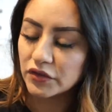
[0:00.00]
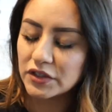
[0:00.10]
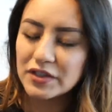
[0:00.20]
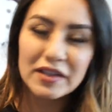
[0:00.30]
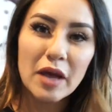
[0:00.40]

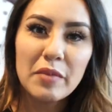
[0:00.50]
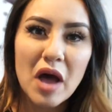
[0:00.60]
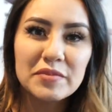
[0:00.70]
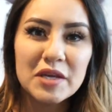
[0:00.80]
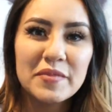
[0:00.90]
First thing that
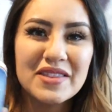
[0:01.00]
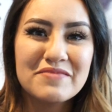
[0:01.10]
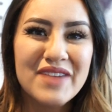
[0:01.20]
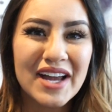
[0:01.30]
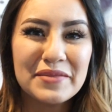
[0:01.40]
pops up in the
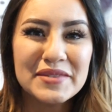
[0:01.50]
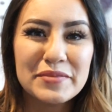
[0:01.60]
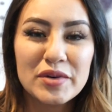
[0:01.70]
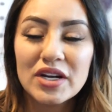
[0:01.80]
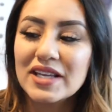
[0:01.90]
bottom
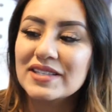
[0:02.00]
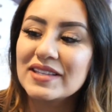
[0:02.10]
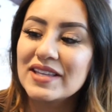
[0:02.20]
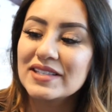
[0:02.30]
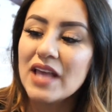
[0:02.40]
zipper is
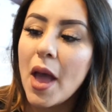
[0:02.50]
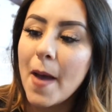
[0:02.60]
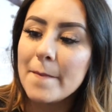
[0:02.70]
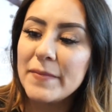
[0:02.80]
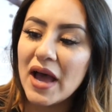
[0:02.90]
this
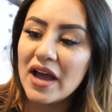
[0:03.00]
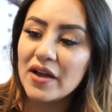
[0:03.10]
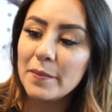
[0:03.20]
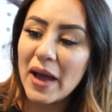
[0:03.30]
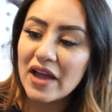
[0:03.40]

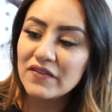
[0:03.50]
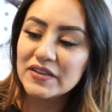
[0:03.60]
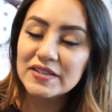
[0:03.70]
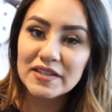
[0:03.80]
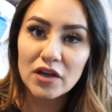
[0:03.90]

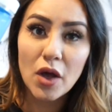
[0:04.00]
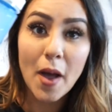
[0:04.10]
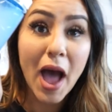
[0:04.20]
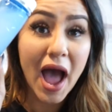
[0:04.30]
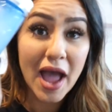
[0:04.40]

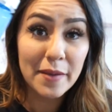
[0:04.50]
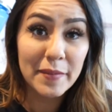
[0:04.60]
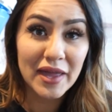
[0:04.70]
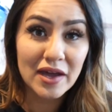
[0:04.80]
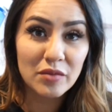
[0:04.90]
Bifacil eye
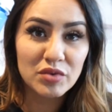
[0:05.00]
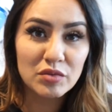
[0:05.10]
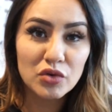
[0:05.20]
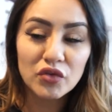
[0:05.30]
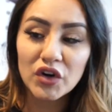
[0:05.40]
makeup
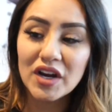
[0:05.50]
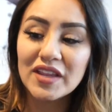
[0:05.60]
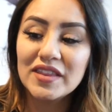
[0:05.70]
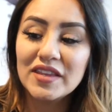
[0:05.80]
remover.